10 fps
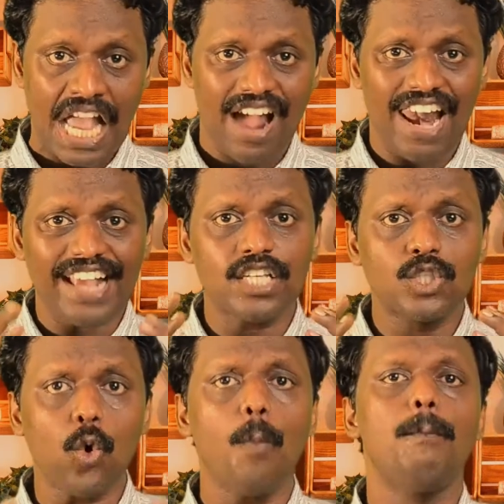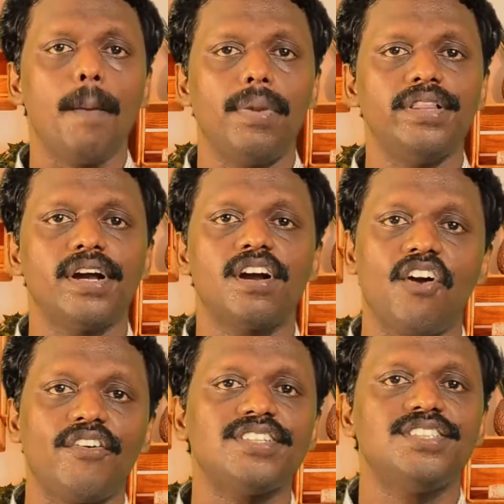Like the soap bubble, the
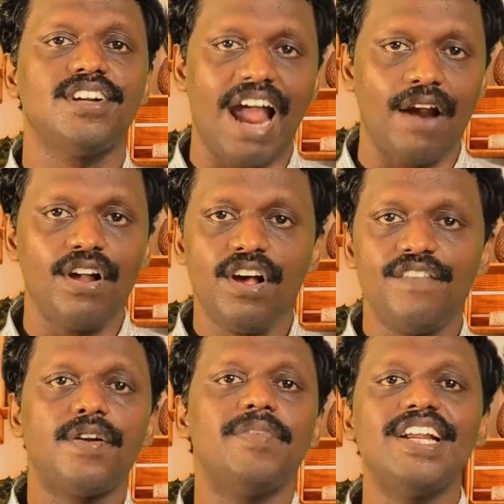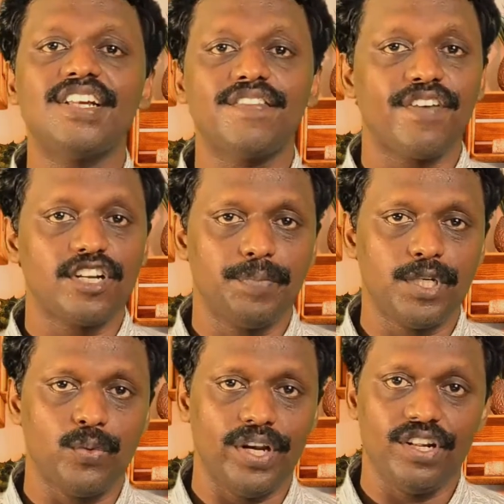color is derived from the interference
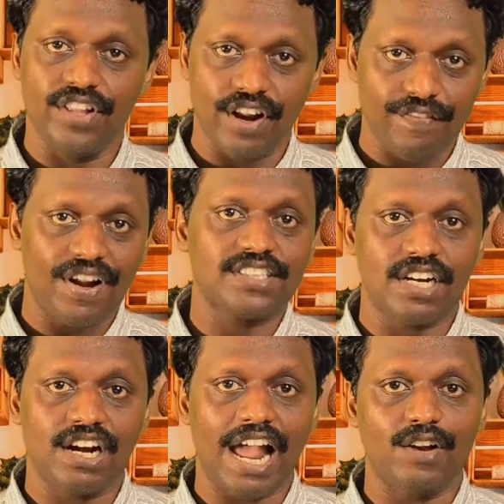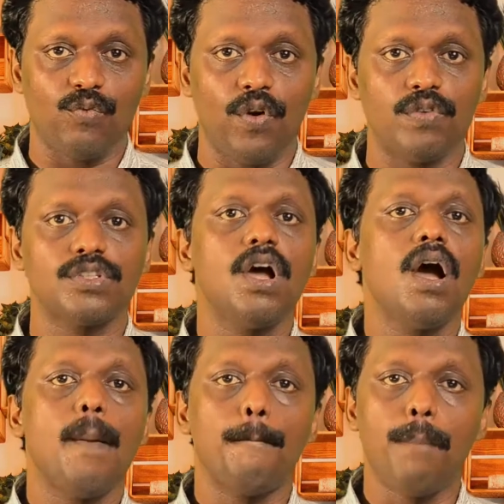between the reflected light waves
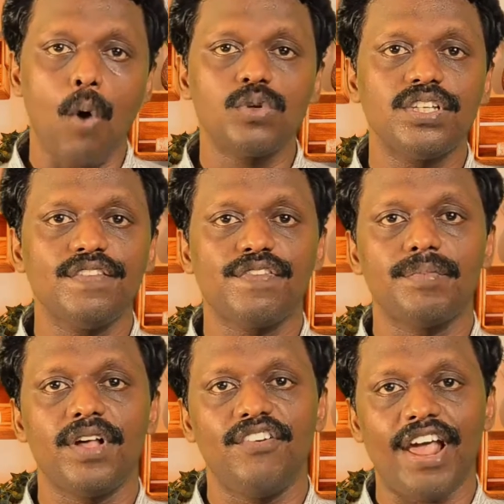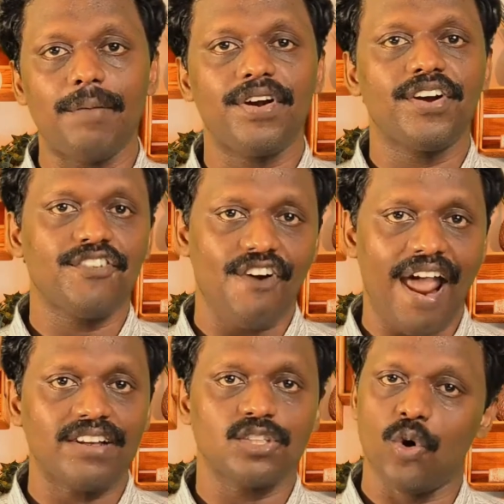bouncing from the neighboring
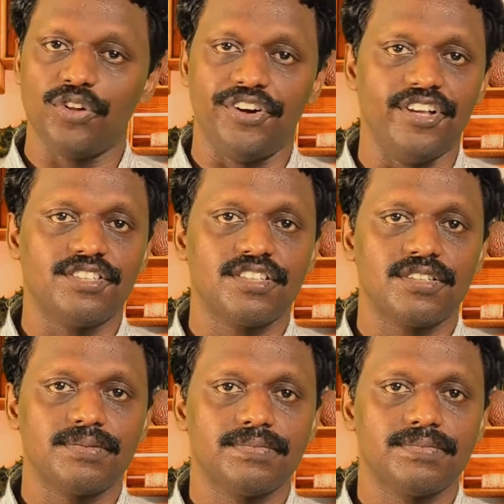tracks on the disc.